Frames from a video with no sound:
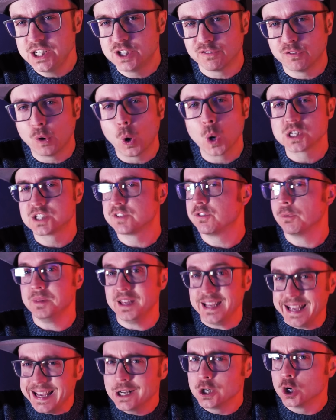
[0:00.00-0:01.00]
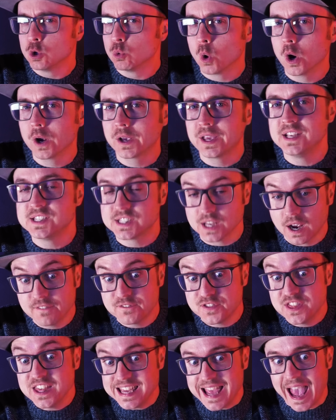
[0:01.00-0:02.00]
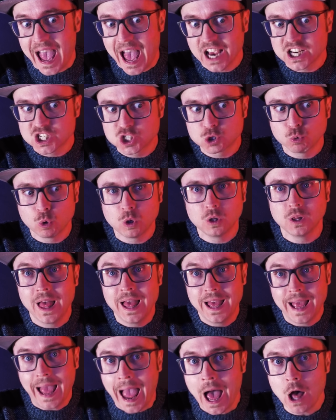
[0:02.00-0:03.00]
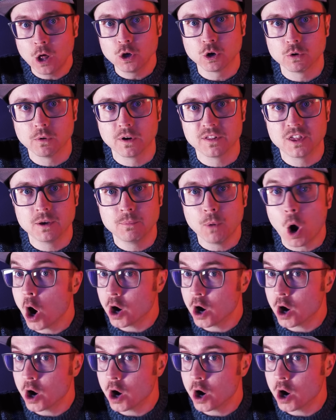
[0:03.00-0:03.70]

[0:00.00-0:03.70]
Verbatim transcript: divorced from the inner workings of the actual algorithm,